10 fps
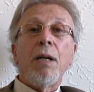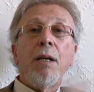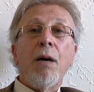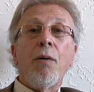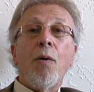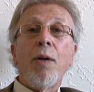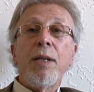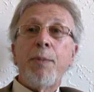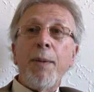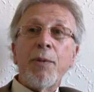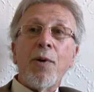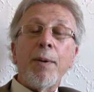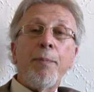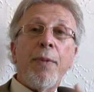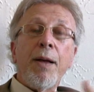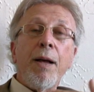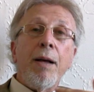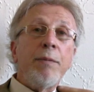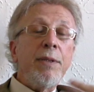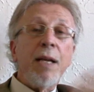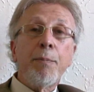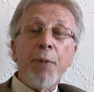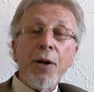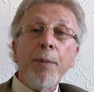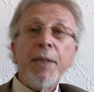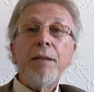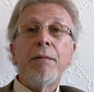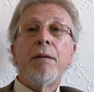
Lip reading: you know, all these people talking, Dick Bierman,